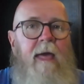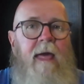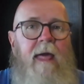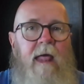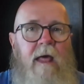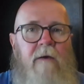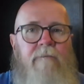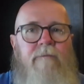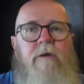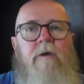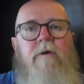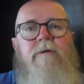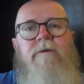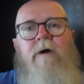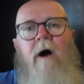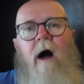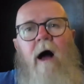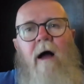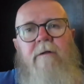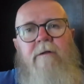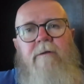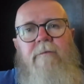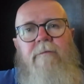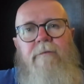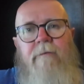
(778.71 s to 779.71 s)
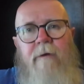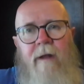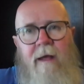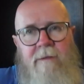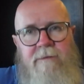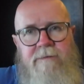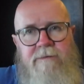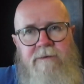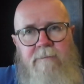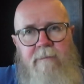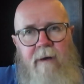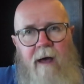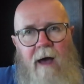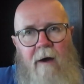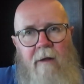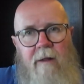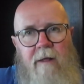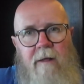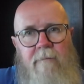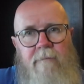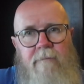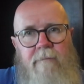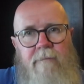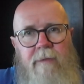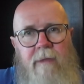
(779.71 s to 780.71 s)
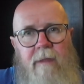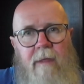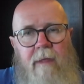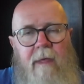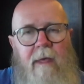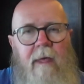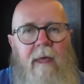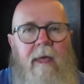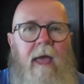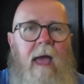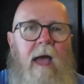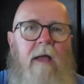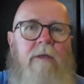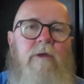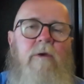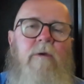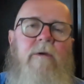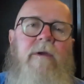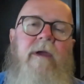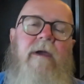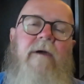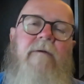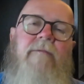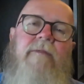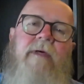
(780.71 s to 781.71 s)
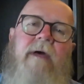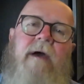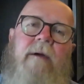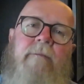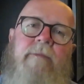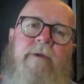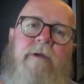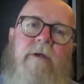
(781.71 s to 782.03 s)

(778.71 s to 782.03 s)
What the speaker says: and if you talk to friends about it, and you give them